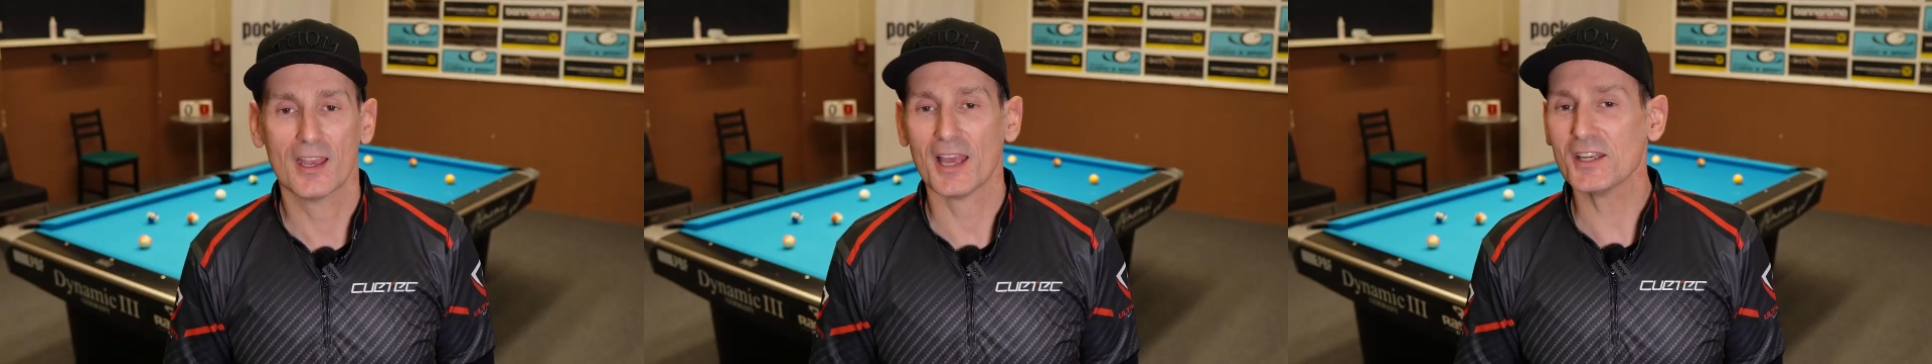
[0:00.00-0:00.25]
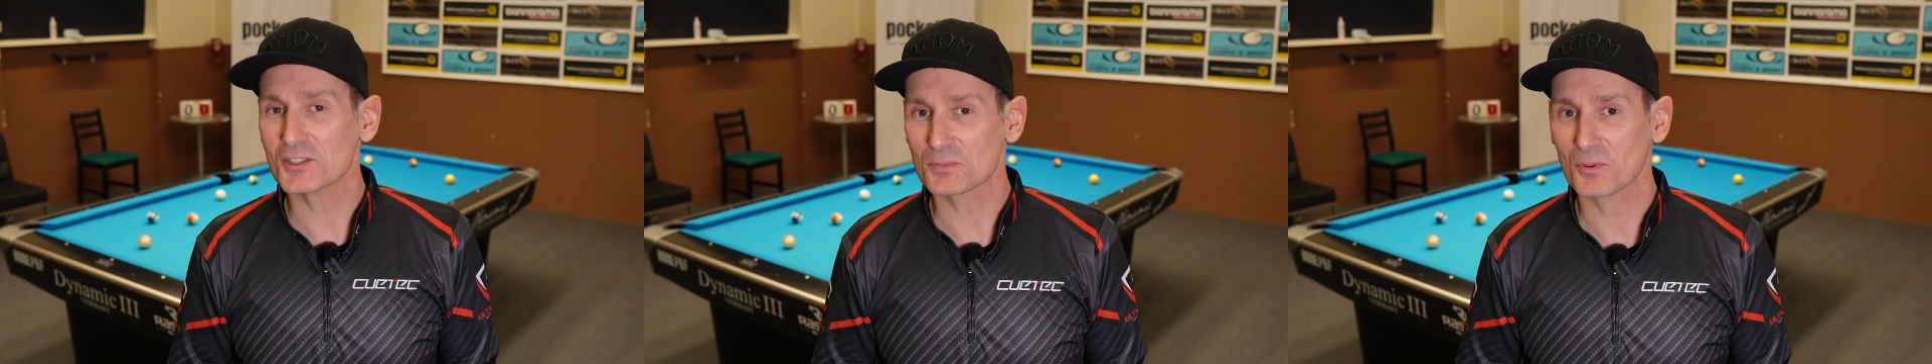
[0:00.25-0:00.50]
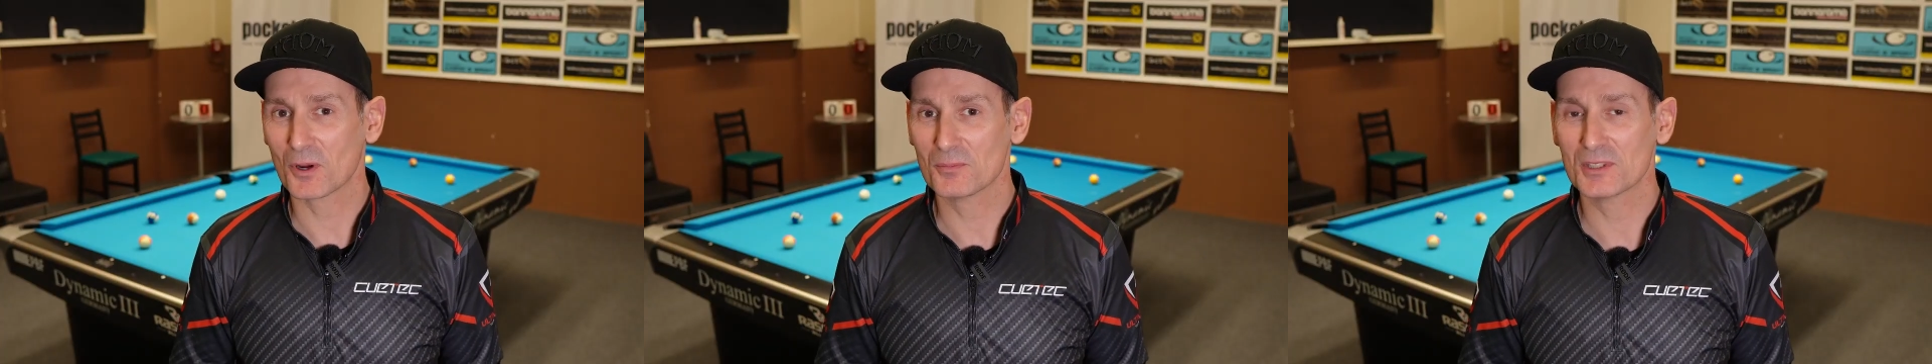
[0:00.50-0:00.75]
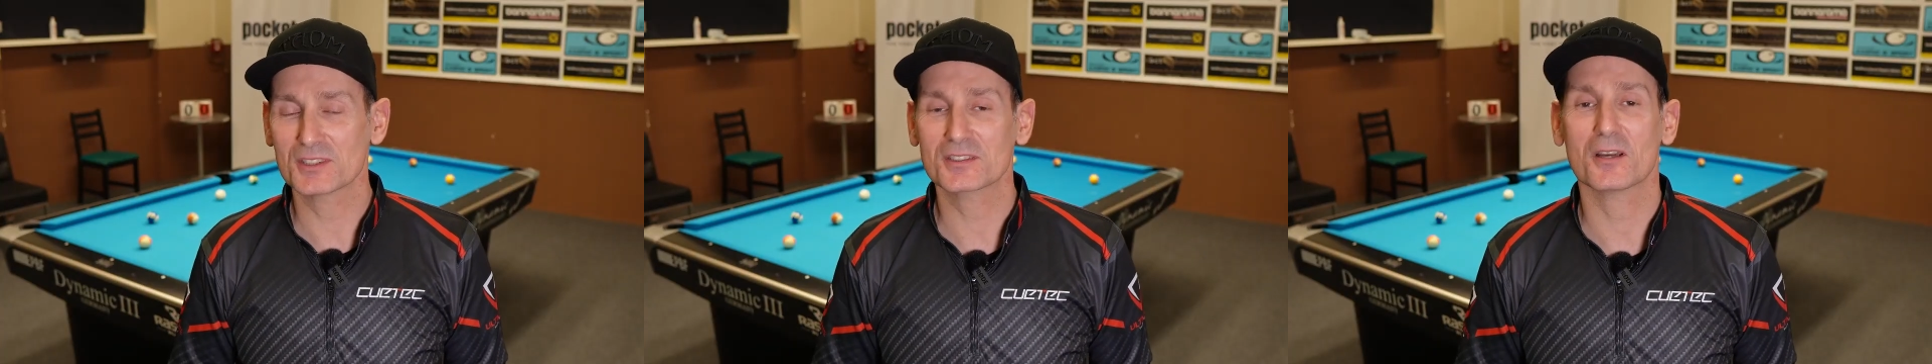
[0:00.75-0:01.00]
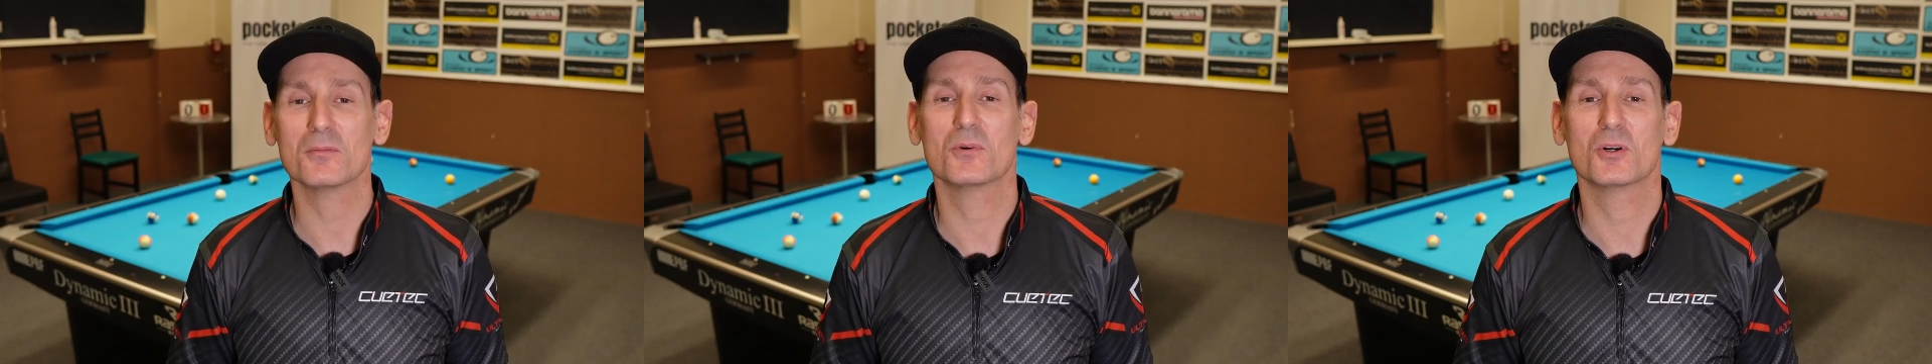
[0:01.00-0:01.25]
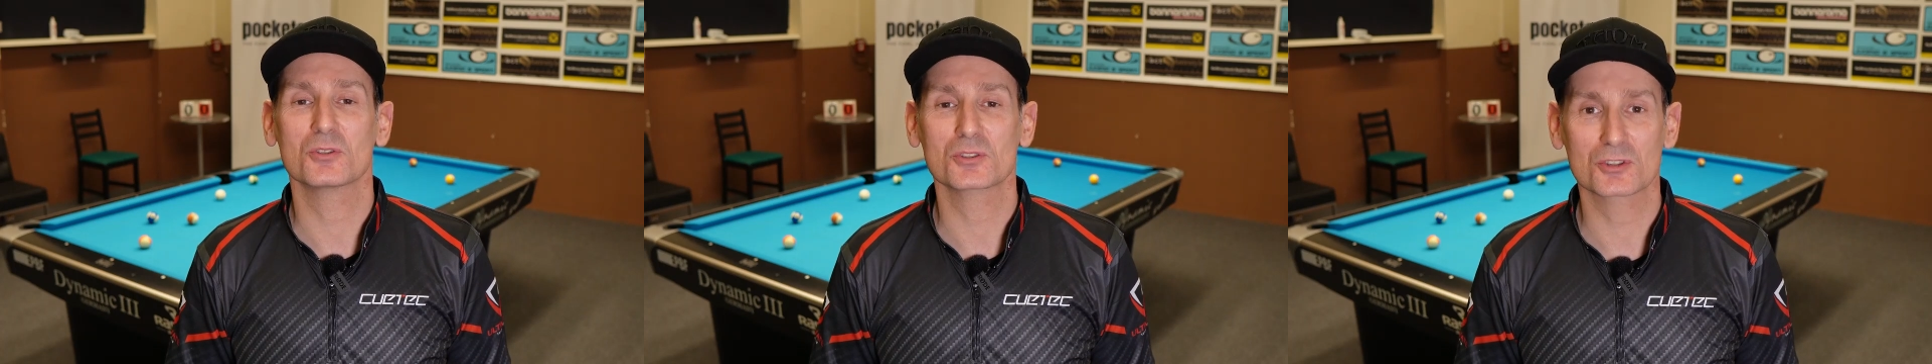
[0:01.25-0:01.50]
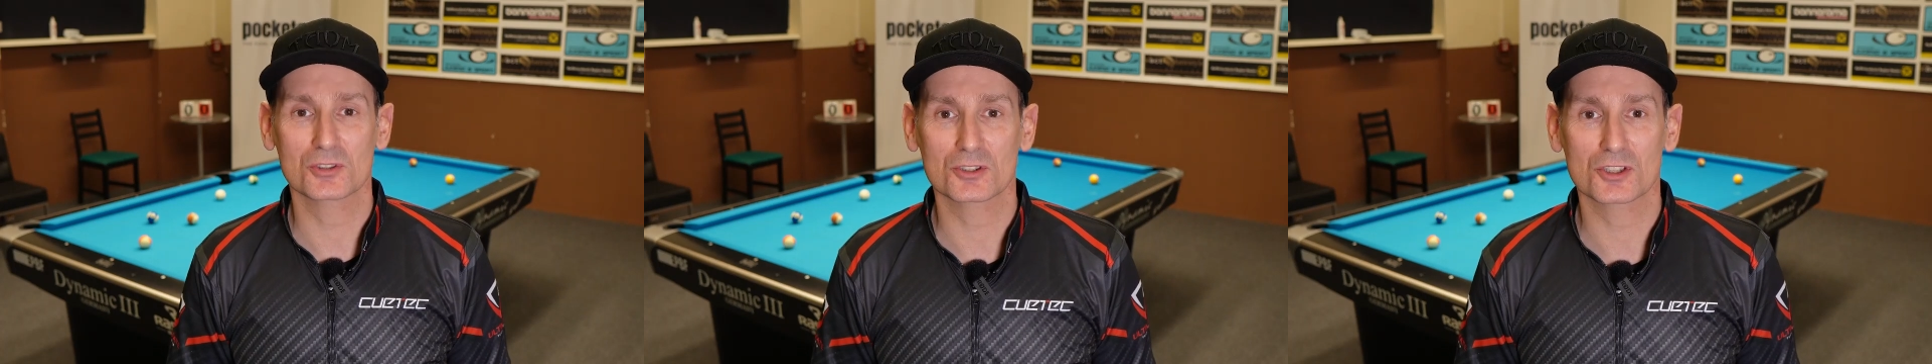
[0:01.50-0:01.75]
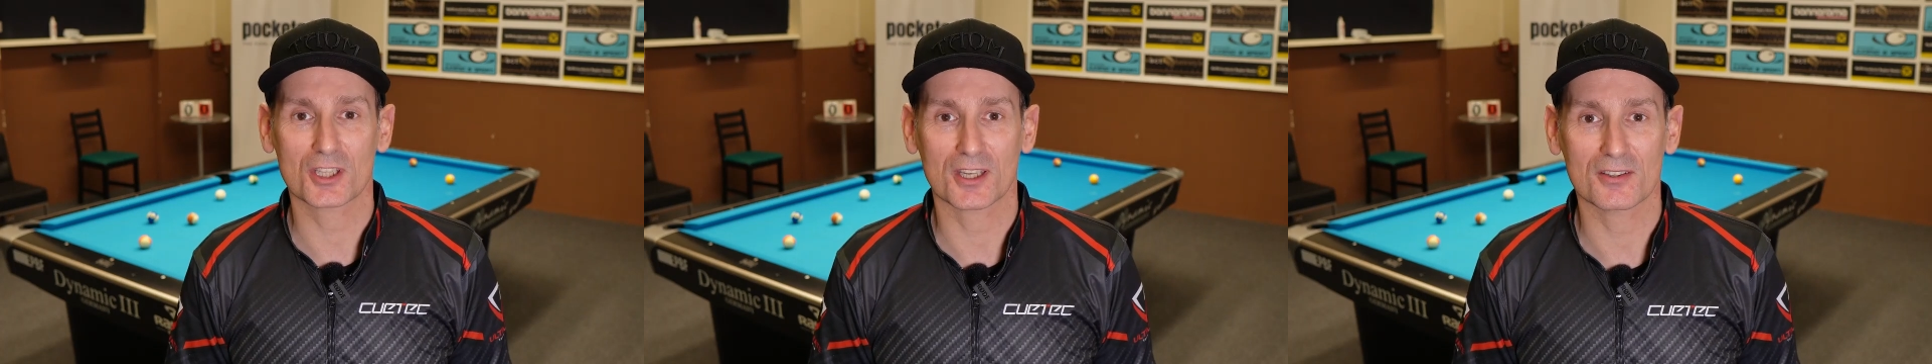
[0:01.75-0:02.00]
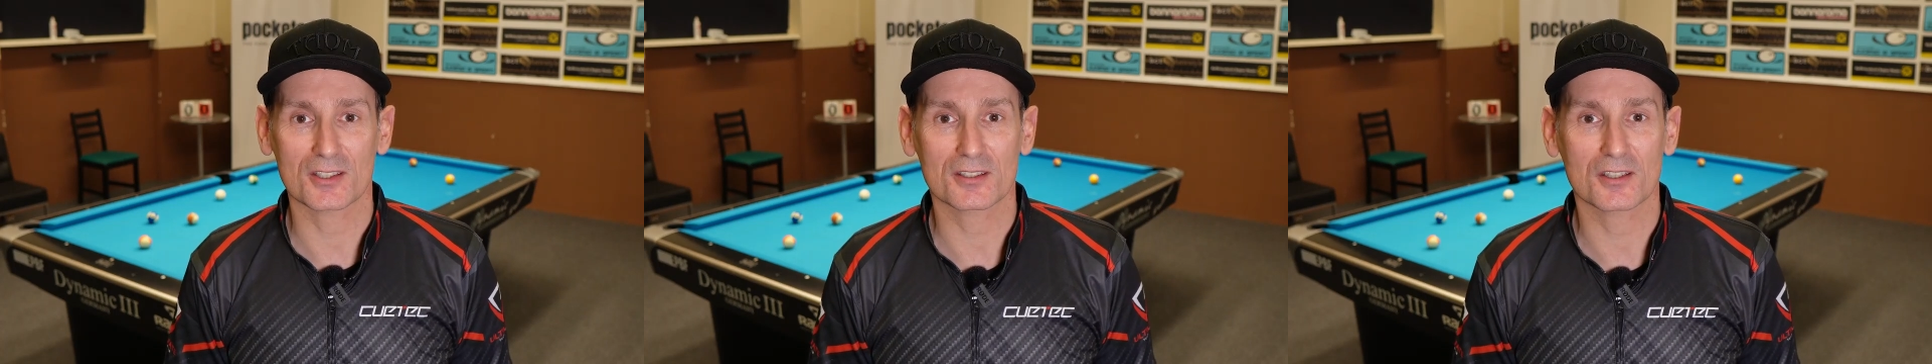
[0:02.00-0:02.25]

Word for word: And as promised, I'm also sharing